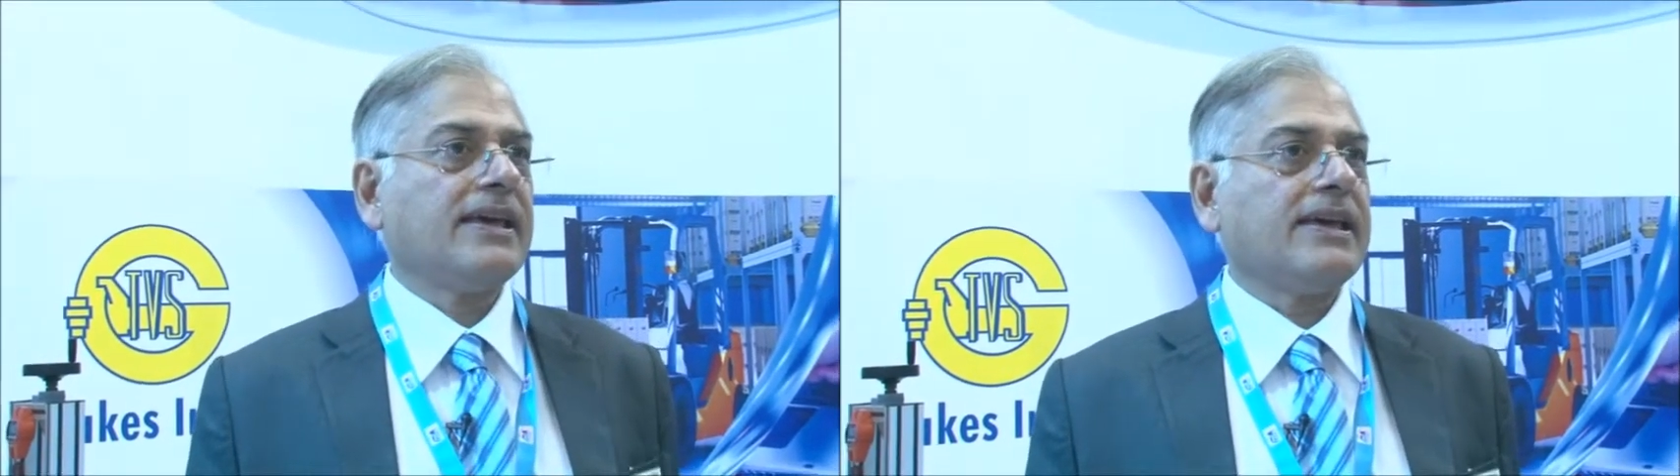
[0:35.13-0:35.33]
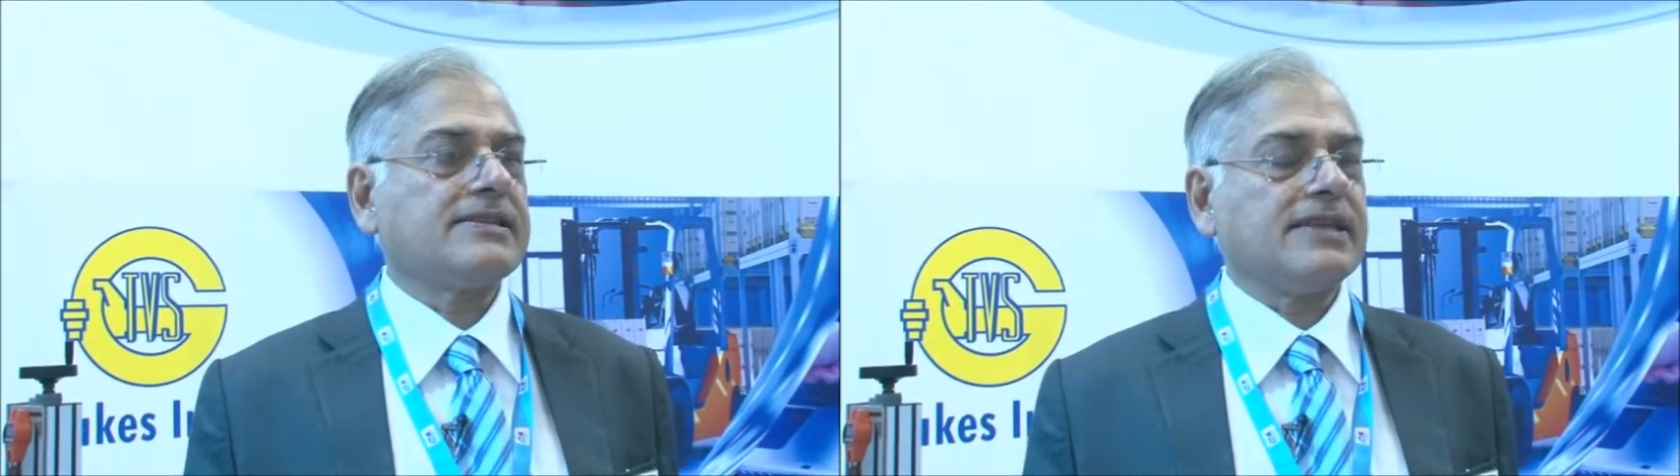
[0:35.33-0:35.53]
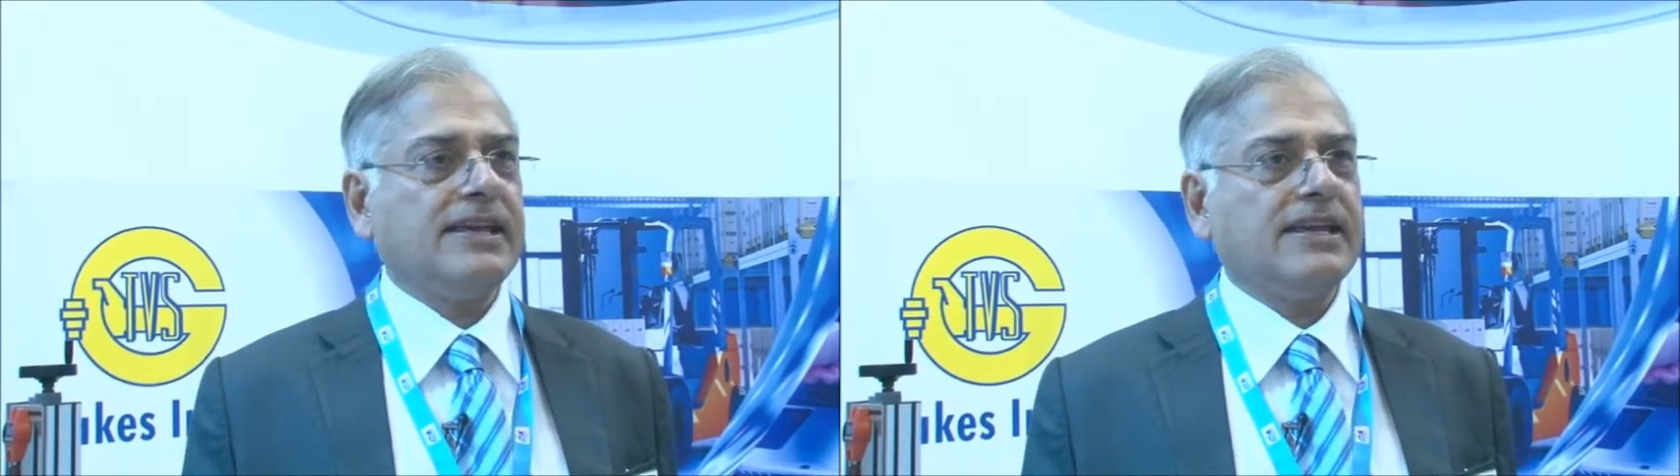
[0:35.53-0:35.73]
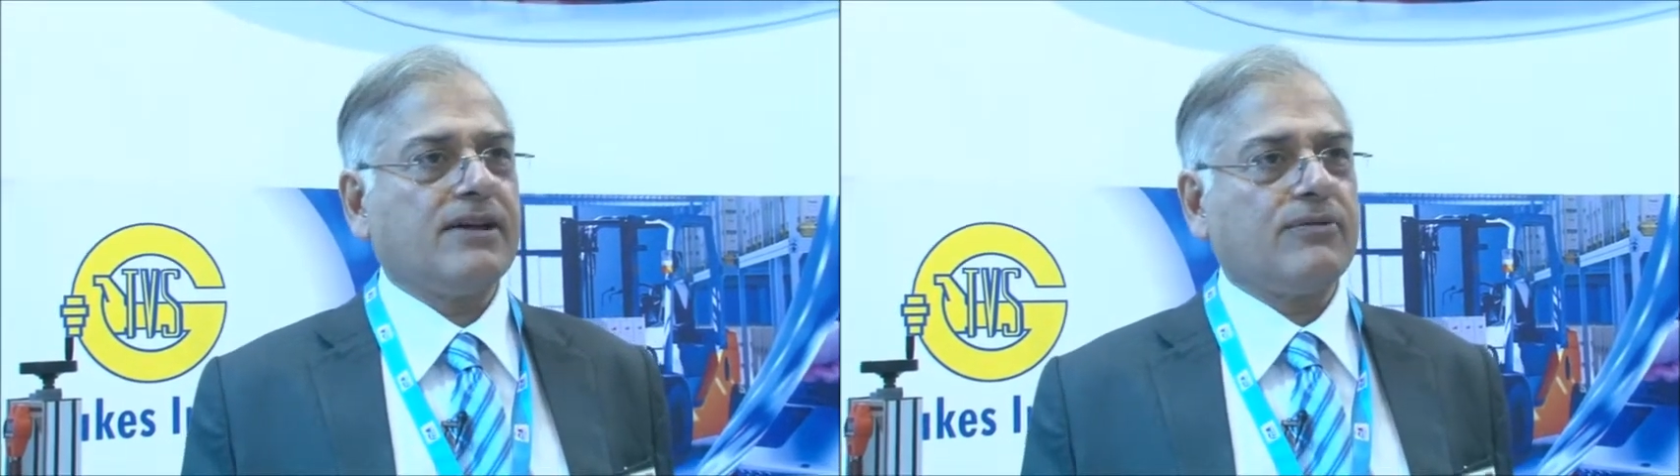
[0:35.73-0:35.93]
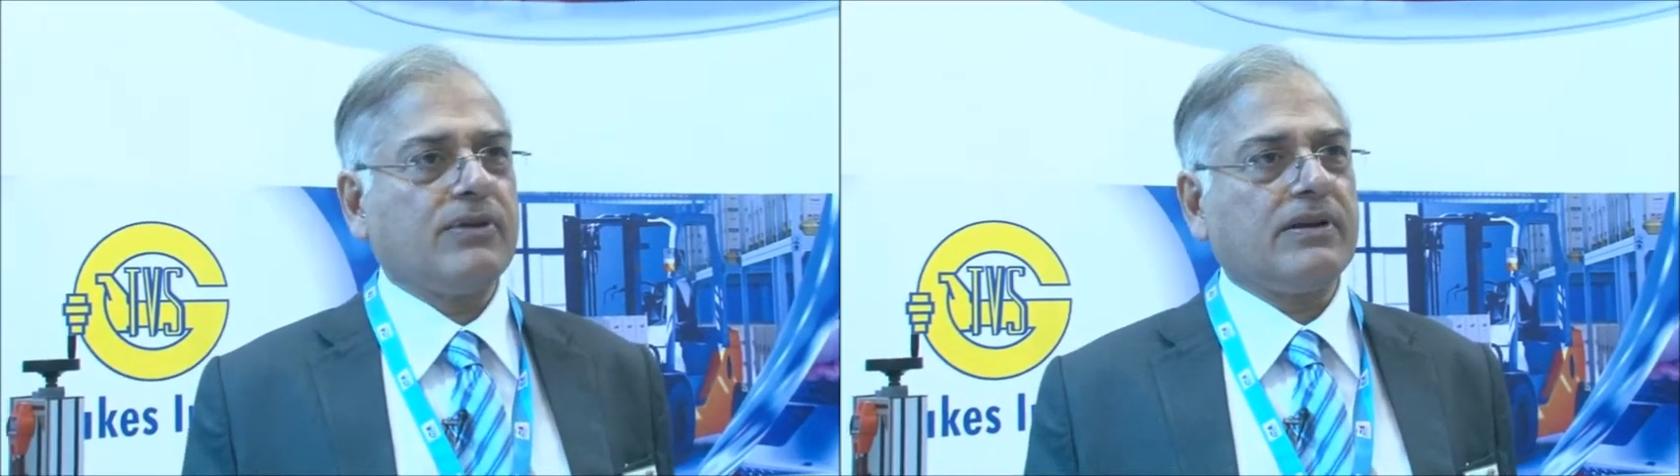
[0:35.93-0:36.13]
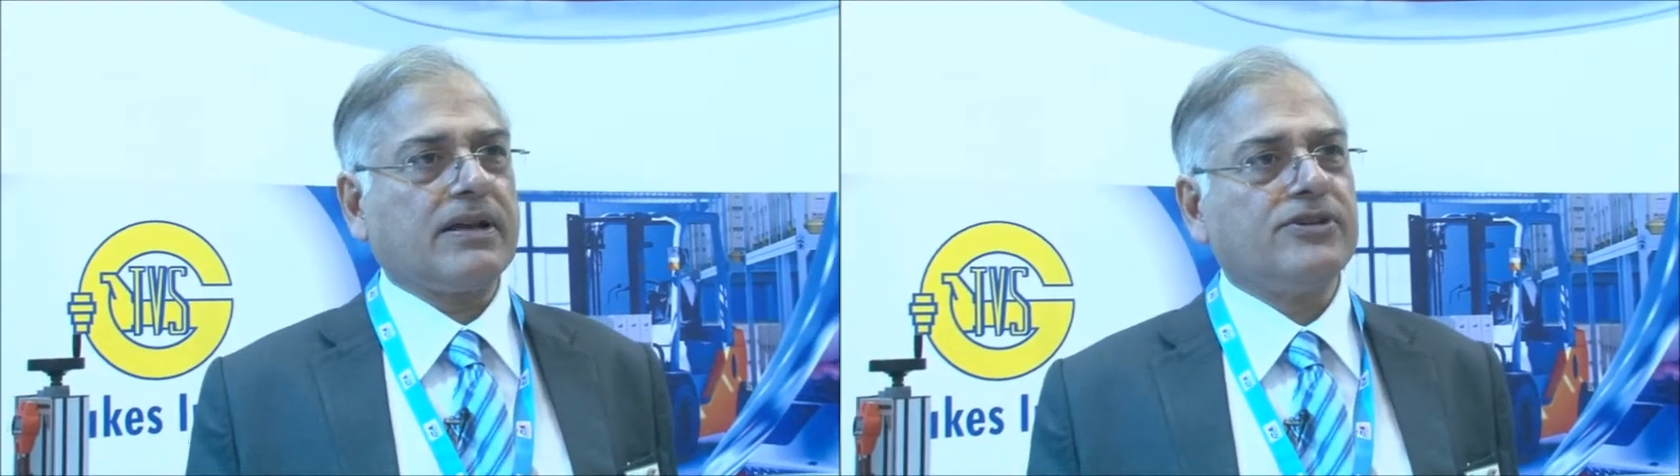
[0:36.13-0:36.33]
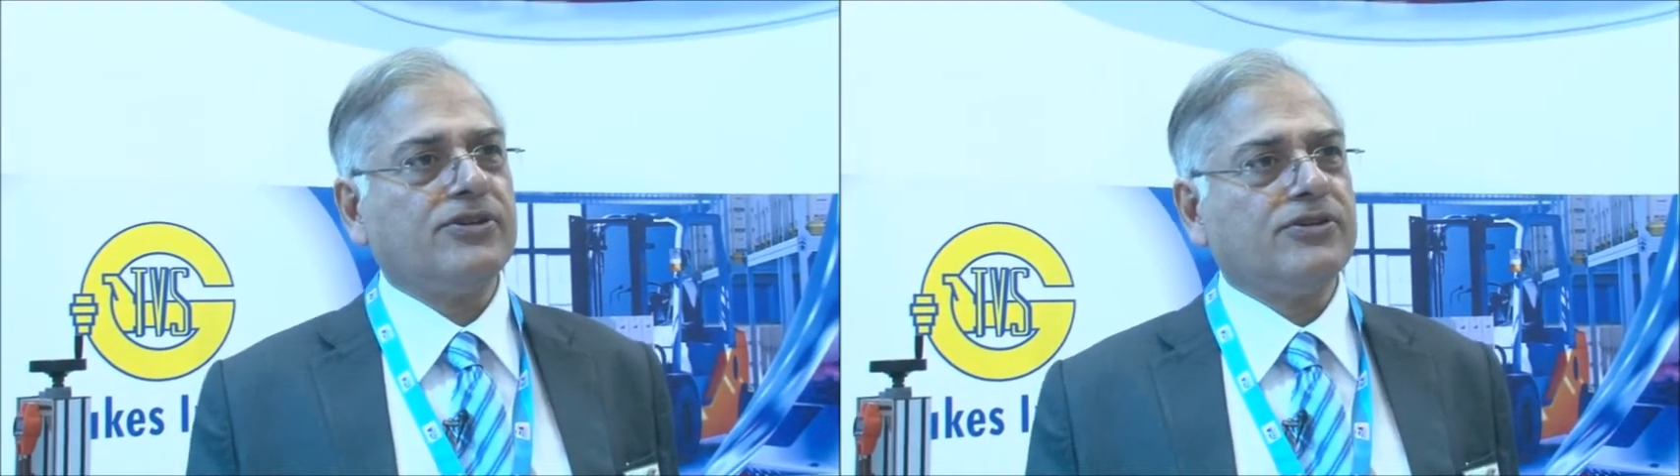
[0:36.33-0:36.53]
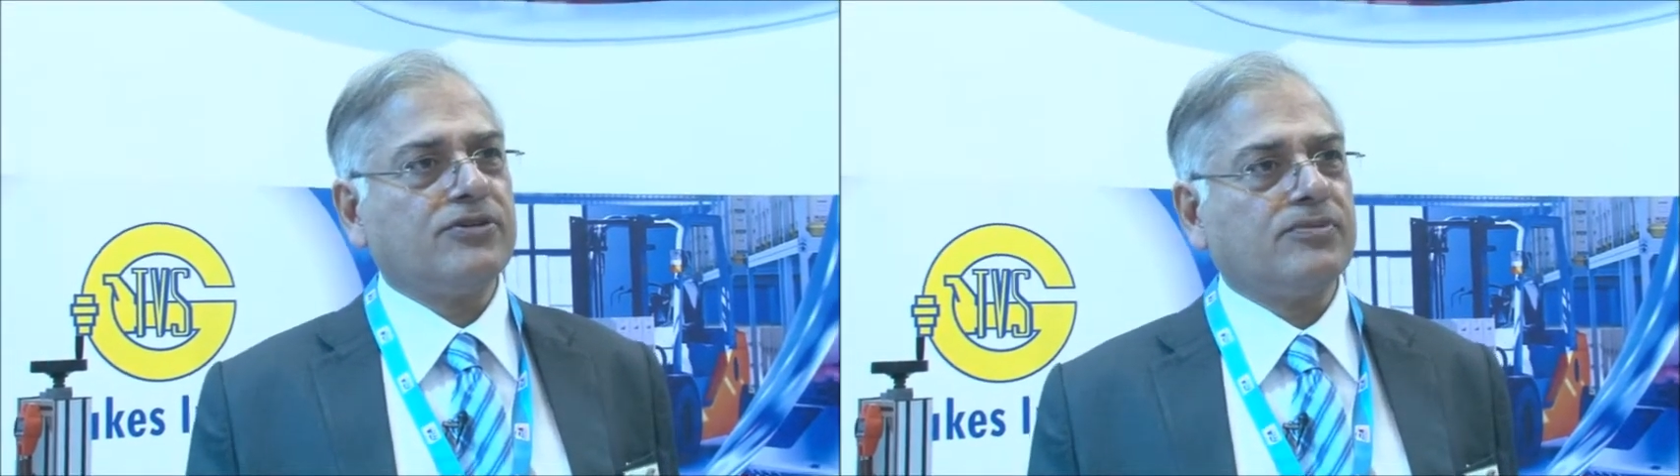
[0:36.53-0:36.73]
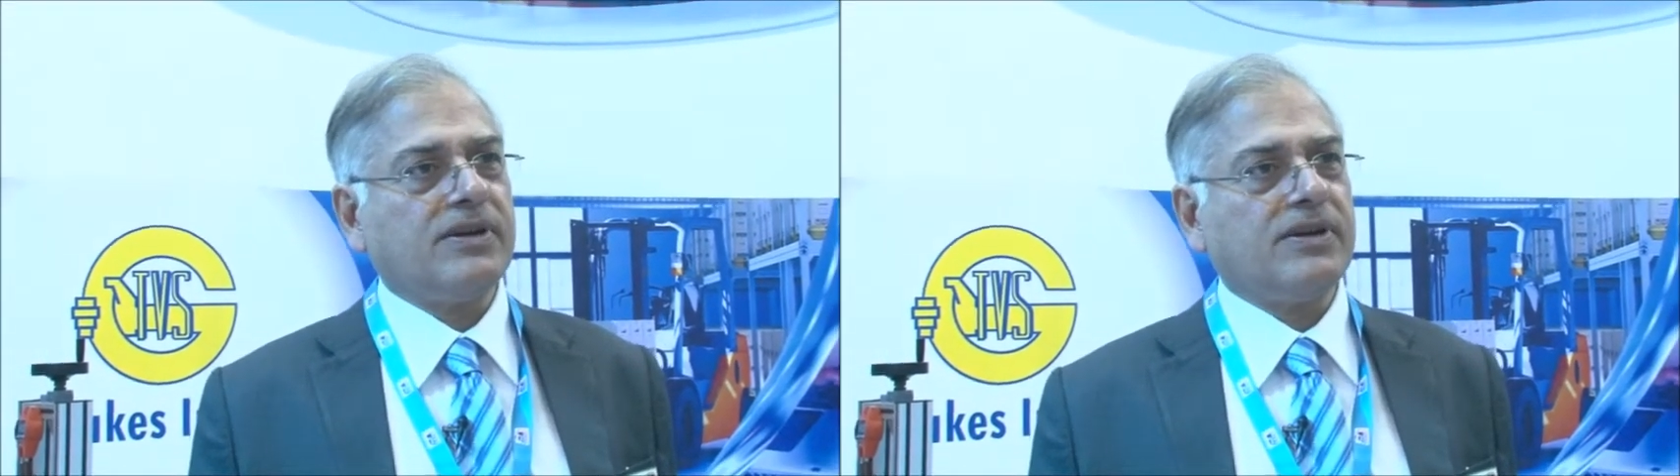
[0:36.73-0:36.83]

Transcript: is India will continue to